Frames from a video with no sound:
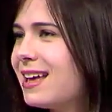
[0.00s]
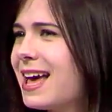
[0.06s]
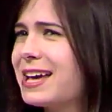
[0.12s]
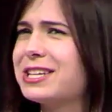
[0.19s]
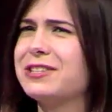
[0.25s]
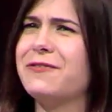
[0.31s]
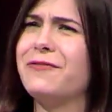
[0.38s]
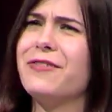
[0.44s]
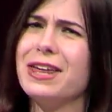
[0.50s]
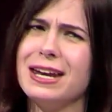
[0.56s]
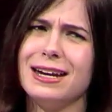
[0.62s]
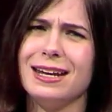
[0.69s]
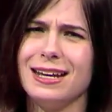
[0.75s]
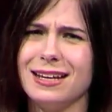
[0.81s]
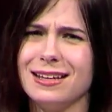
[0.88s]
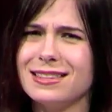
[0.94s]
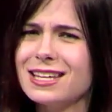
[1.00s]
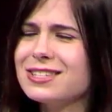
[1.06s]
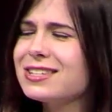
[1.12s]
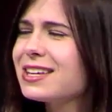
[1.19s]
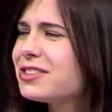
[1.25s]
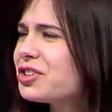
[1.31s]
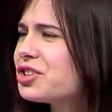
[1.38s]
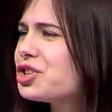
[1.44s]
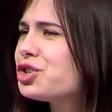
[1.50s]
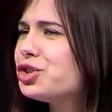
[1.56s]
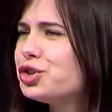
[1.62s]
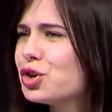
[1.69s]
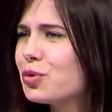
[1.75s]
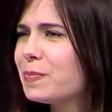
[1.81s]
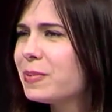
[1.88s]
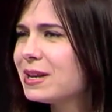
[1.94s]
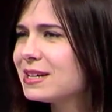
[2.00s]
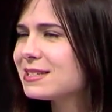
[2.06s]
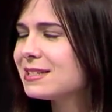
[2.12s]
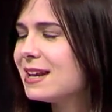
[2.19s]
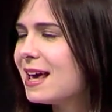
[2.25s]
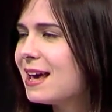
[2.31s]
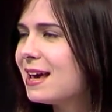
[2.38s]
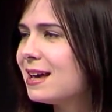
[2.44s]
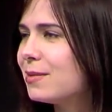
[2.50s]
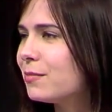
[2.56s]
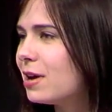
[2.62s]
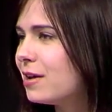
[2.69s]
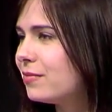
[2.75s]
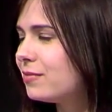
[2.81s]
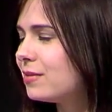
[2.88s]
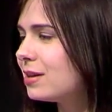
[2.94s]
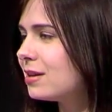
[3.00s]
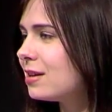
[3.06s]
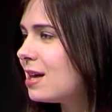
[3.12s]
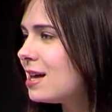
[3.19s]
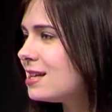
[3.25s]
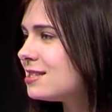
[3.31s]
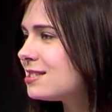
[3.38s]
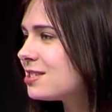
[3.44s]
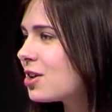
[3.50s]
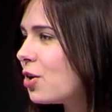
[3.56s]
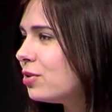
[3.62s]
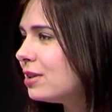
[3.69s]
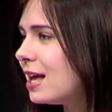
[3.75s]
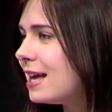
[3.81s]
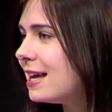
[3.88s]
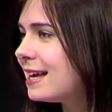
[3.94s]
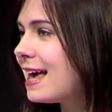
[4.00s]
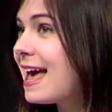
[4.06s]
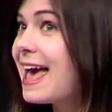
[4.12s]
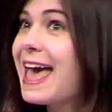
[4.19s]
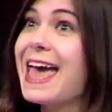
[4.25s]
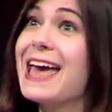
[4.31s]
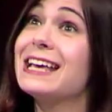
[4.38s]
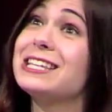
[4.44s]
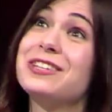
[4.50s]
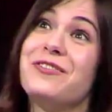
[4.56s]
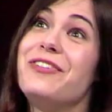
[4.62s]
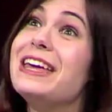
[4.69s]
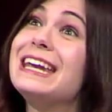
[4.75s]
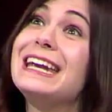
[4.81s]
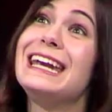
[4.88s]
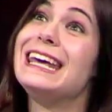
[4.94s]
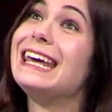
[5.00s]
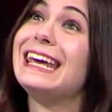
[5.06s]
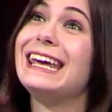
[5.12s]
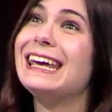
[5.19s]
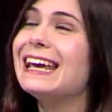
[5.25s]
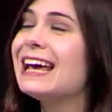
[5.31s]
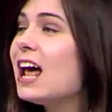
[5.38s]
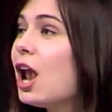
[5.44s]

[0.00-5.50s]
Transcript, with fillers: Xfinity. That's like the stupidest name. It's so like Xfinity.